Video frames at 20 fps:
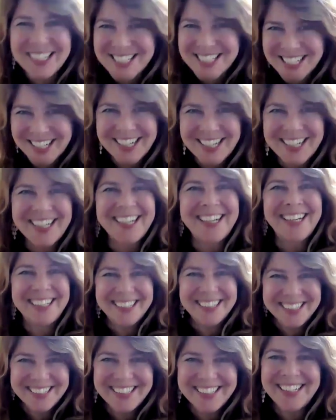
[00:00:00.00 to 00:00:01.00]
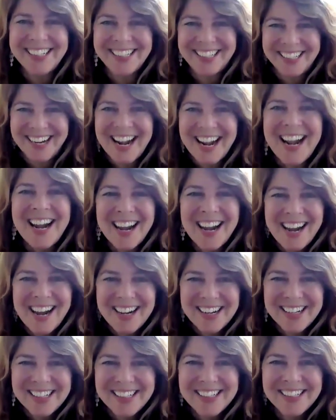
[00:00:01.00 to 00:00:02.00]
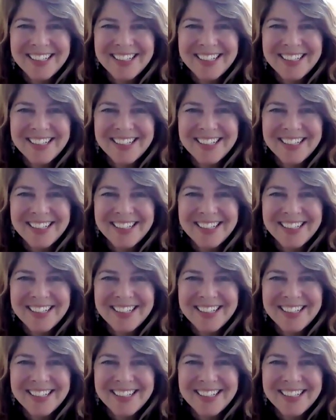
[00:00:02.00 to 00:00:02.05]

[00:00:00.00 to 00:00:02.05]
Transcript: Yes, thank you. And